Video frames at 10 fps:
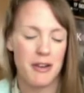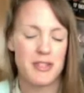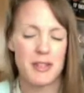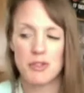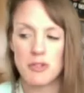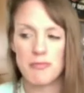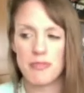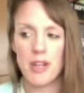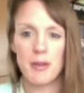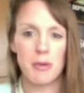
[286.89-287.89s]
So I'm just
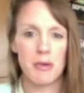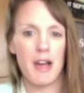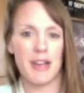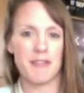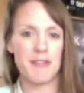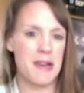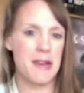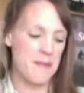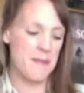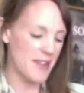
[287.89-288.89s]
fucking be quiet for a minute.